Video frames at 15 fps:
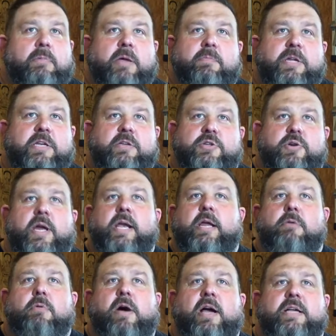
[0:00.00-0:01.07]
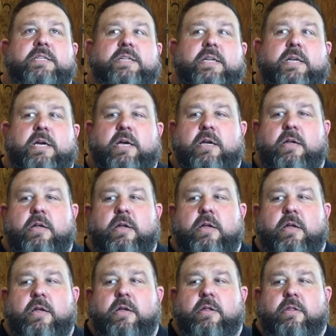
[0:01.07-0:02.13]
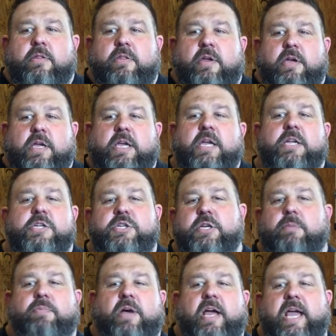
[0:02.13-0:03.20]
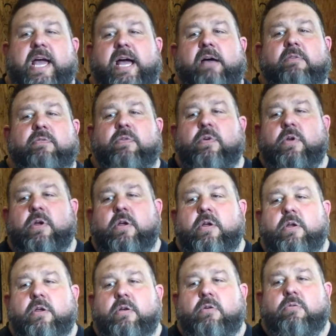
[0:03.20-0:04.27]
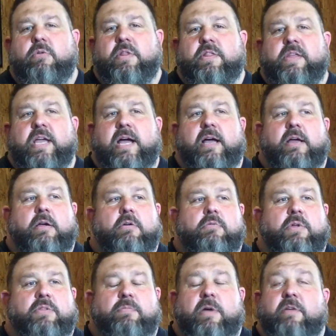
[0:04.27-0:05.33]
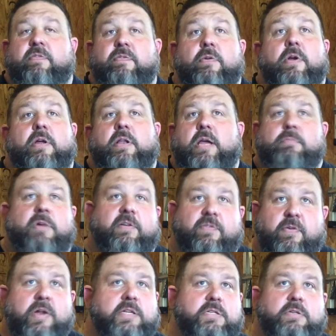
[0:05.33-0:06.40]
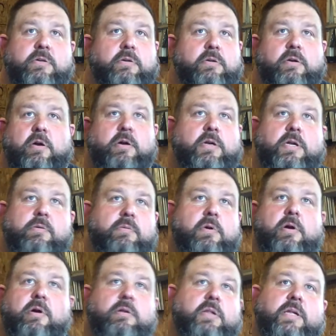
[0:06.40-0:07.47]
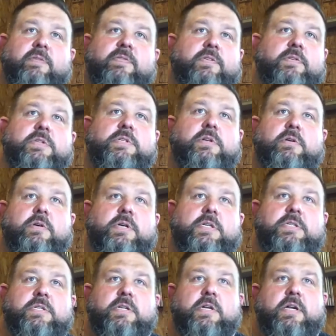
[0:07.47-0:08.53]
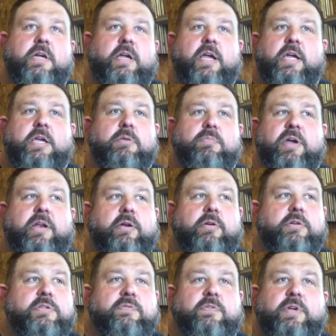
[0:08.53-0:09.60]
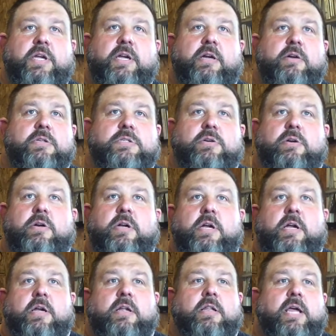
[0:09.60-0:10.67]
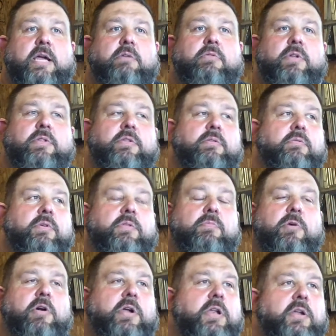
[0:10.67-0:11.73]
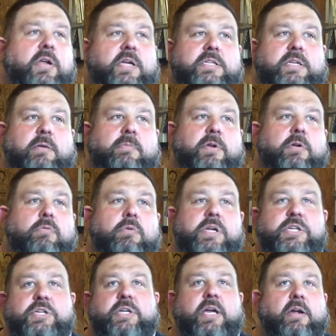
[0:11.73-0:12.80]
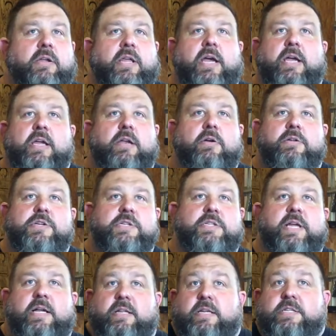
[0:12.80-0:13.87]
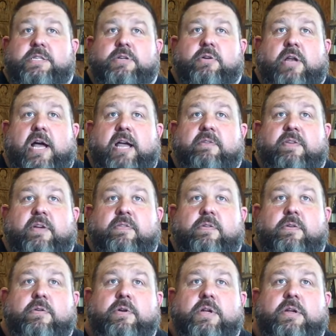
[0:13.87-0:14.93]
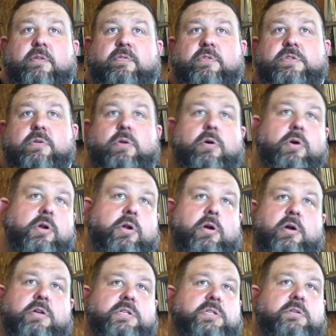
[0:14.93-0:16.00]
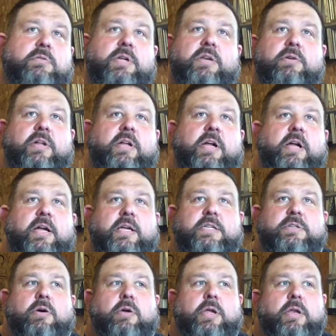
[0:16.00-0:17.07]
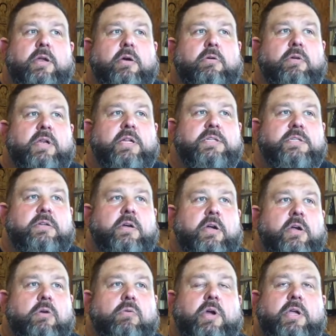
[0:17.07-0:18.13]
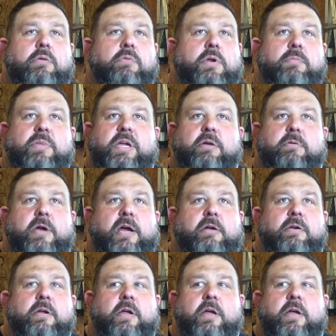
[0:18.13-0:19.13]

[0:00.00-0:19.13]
I mean, training wise, and the kinship I have with my friend. Like, my friends are lifters, so it's, and competitors for years, or like with Mark and you guys coming here, we share that, you know, just that it's your life after doing it for so long, or your heart's so into it, it's all you know, and it's what you want to be around.